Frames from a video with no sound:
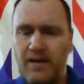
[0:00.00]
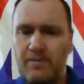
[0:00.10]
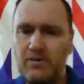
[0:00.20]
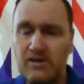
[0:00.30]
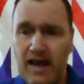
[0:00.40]
be
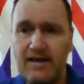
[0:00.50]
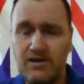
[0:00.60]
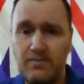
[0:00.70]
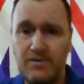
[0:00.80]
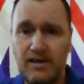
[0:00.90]
able to
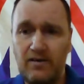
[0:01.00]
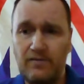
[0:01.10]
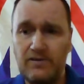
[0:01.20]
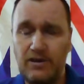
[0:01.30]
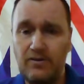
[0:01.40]
attach
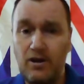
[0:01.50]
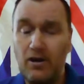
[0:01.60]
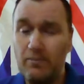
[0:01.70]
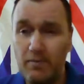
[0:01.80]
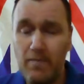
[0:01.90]
themselves to,
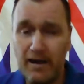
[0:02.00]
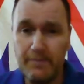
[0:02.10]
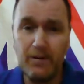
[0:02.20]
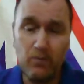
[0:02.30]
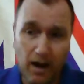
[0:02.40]
but
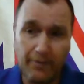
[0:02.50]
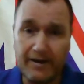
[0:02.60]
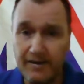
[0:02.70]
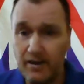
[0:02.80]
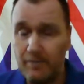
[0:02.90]
may be
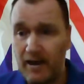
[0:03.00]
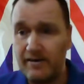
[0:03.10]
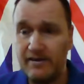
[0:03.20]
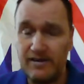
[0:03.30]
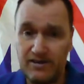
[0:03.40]
worried
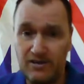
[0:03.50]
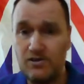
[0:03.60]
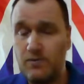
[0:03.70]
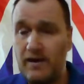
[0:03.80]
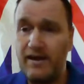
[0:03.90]
about the
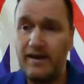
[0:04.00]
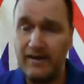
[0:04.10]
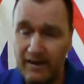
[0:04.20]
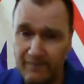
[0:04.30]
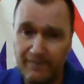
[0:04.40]
distance where
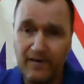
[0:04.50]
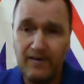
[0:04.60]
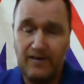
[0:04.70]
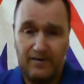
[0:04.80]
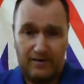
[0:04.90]
they live
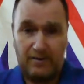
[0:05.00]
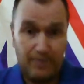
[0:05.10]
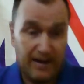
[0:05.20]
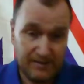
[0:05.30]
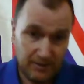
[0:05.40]

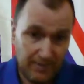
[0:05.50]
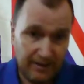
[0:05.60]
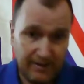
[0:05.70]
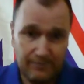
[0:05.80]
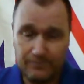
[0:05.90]
compared to
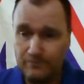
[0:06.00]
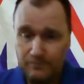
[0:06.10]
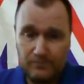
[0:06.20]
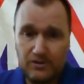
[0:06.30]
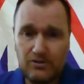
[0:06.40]
me.
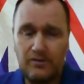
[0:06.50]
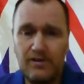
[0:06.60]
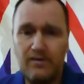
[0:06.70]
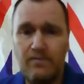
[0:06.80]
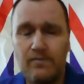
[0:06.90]
Because
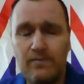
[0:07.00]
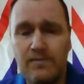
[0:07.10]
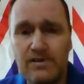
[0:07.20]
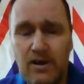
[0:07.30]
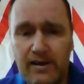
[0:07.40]
on the
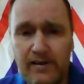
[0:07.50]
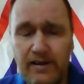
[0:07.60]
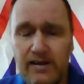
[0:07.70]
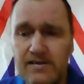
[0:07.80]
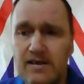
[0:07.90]
site
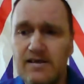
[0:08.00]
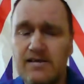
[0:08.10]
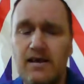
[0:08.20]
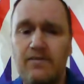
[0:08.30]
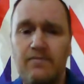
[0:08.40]
thing it
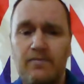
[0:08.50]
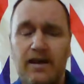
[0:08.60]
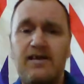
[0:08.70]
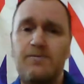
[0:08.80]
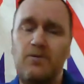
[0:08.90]
says
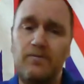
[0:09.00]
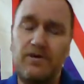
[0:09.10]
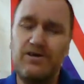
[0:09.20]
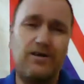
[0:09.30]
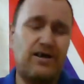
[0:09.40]

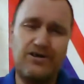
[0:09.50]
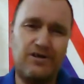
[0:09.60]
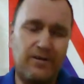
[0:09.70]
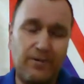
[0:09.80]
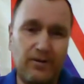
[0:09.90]
Eastbourne, which I
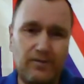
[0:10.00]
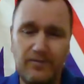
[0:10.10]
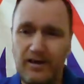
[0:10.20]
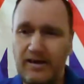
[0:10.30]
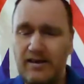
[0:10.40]
shouldn't have put
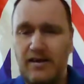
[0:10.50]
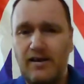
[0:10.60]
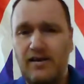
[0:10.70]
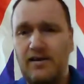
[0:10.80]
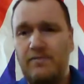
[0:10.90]
on really,
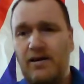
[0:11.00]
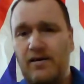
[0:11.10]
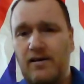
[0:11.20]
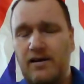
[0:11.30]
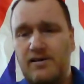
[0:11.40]

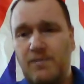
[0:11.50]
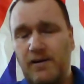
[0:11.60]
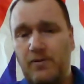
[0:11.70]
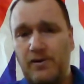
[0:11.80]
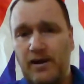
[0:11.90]
but at least
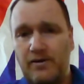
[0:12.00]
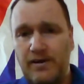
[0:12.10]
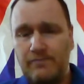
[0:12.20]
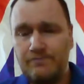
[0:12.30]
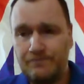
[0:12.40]
people know
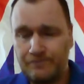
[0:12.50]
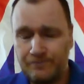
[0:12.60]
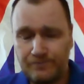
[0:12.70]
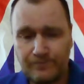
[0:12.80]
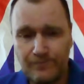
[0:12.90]
them.
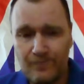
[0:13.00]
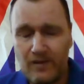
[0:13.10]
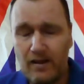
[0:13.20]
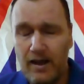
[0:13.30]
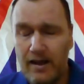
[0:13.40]

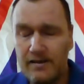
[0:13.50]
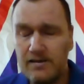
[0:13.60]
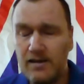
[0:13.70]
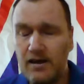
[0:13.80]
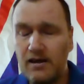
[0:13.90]

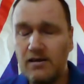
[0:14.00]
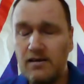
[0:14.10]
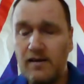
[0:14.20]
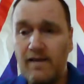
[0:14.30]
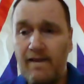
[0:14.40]
And get